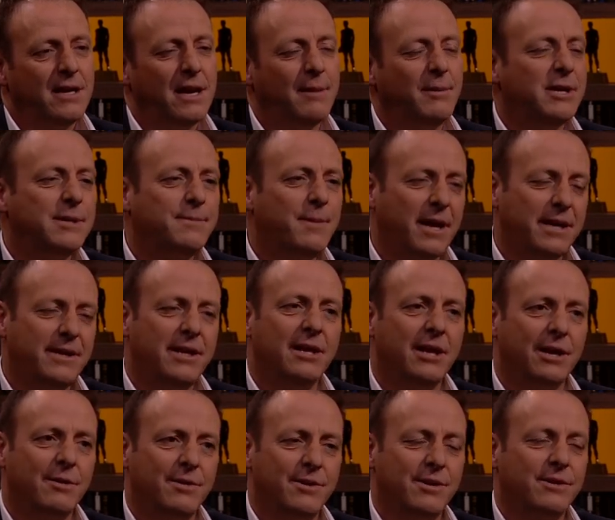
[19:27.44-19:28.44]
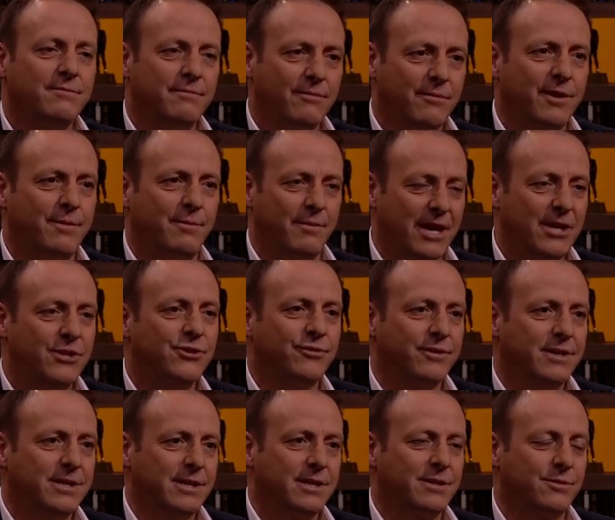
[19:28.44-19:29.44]
Yeah, but he's been dealing with
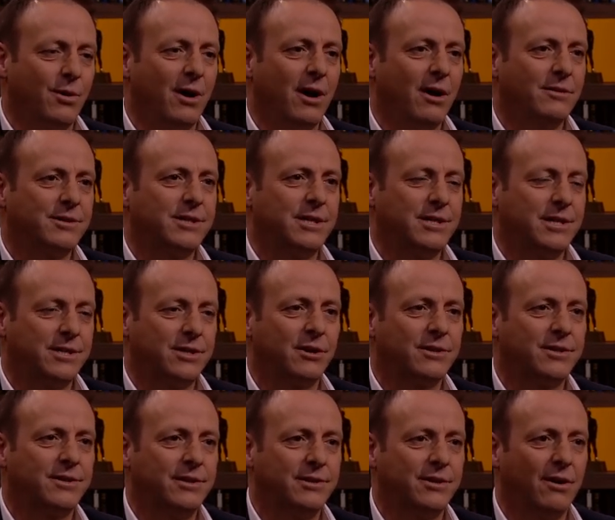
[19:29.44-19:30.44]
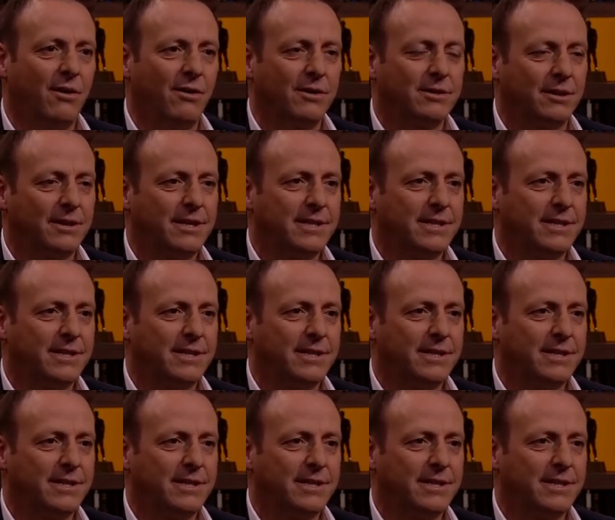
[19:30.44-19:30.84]
injuries as well since he's got to the Dogs.